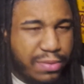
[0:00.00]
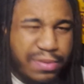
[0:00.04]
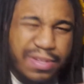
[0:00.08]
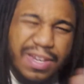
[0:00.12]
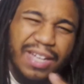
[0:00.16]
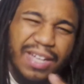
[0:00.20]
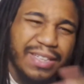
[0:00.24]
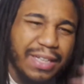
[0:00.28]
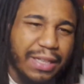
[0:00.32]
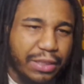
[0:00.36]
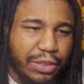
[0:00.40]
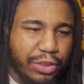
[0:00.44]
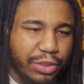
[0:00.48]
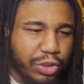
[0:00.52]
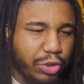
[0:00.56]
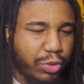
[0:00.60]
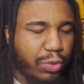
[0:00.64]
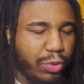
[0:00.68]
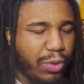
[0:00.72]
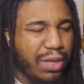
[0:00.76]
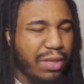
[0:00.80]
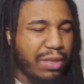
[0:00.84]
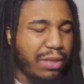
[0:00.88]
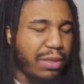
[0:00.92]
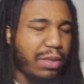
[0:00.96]
Not exactly
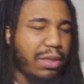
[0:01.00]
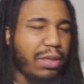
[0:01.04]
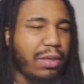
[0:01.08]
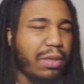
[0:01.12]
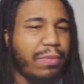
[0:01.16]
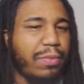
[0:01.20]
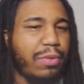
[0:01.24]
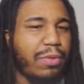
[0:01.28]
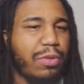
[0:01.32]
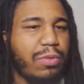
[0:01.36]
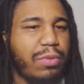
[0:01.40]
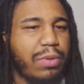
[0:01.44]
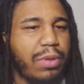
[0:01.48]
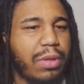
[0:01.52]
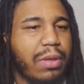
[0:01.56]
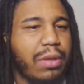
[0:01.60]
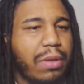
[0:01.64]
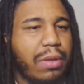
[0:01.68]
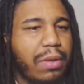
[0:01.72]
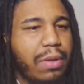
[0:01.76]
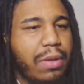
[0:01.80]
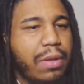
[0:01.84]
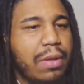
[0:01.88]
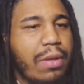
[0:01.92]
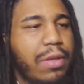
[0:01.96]
sure. I can look it up real quick.
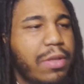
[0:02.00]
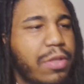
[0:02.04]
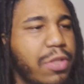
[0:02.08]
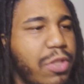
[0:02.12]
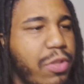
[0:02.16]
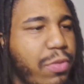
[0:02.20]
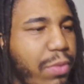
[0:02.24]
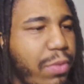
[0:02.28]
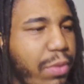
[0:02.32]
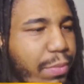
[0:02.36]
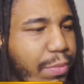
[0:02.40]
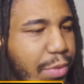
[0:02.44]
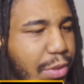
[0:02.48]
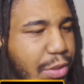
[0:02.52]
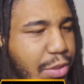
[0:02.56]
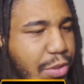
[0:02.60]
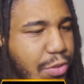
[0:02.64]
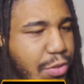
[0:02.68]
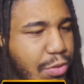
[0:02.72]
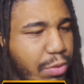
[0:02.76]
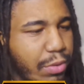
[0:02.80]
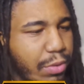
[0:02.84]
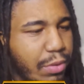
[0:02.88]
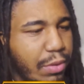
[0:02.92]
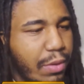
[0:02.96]
Just want to make
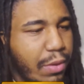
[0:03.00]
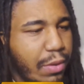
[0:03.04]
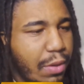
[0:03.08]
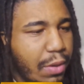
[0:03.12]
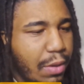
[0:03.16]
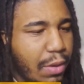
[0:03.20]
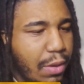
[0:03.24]
sure.